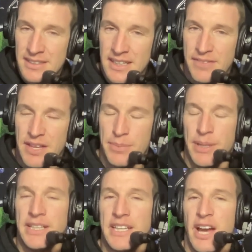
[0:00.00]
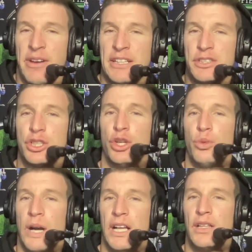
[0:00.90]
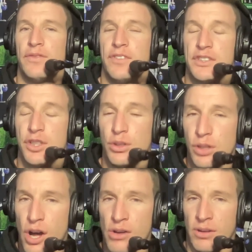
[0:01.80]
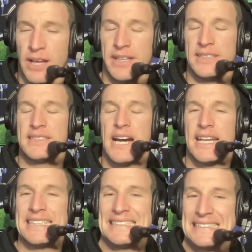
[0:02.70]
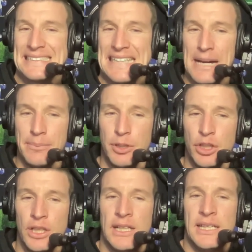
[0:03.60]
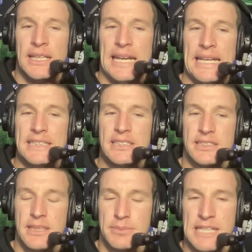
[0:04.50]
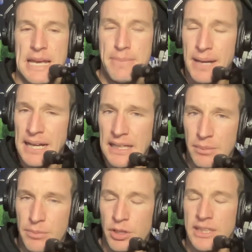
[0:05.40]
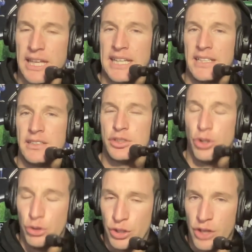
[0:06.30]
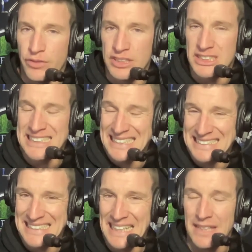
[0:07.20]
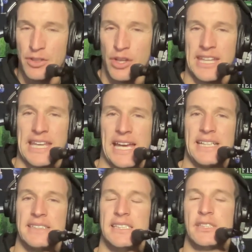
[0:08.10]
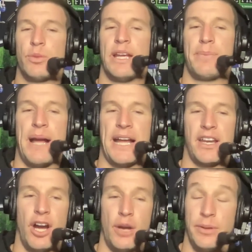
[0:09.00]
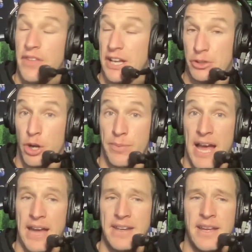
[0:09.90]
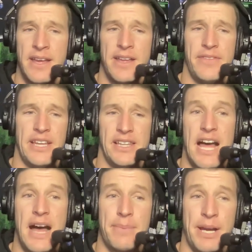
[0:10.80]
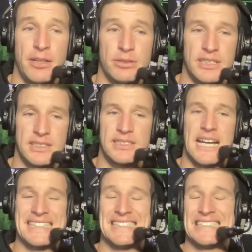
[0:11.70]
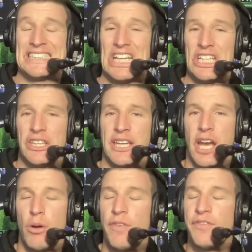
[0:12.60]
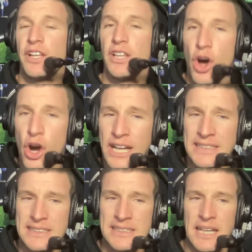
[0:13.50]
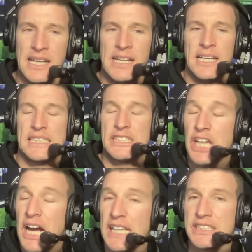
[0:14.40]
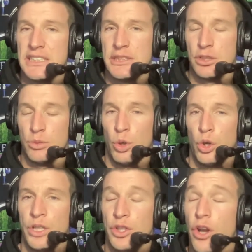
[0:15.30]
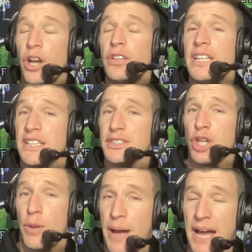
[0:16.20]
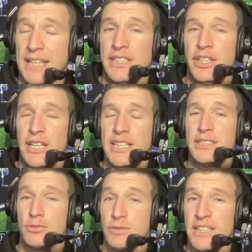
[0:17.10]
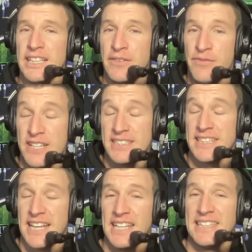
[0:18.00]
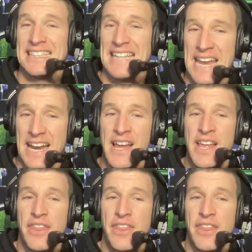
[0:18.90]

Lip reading: Have they been going too well for too long? Are they starting to stumble into September? I'm not getting too nervous just yet. They've got the Kangas this week back at home. If they drop that, the alarm bells start to certainly go off. The Lions are charging toward not only the top 8, you need to really investigate the ladder.